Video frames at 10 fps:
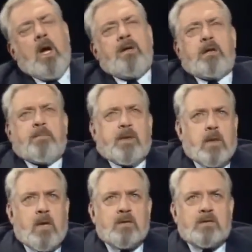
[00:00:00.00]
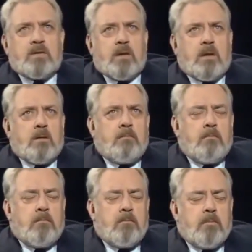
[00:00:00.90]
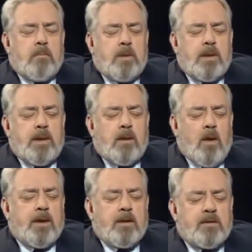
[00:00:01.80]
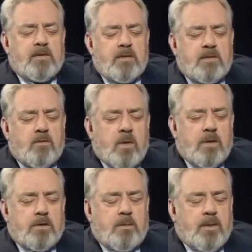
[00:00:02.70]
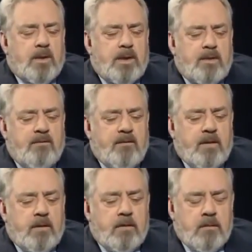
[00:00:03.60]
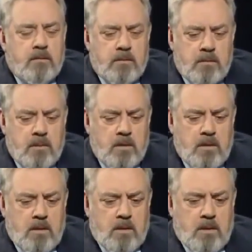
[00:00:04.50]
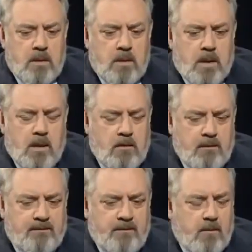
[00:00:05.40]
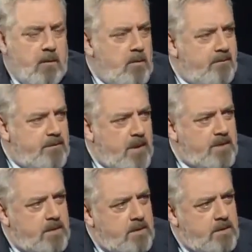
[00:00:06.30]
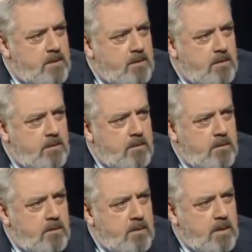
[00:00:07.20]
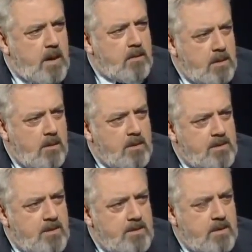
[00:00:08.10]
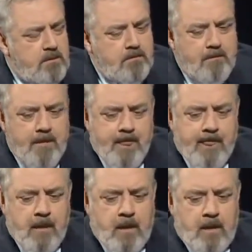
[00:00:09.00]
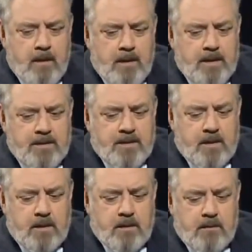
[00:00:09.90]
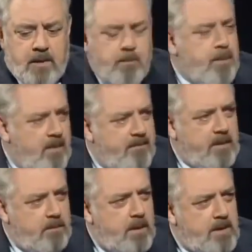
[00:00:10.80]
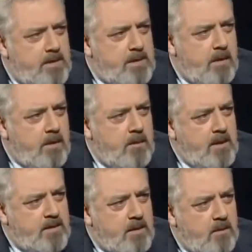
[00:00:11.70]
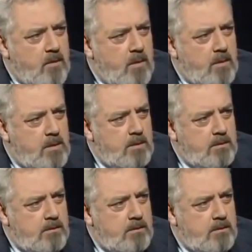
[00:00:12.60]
I think because the audiences wanted to believe in our form of justice, our court system. It's imperfect, but it's still the best in the world.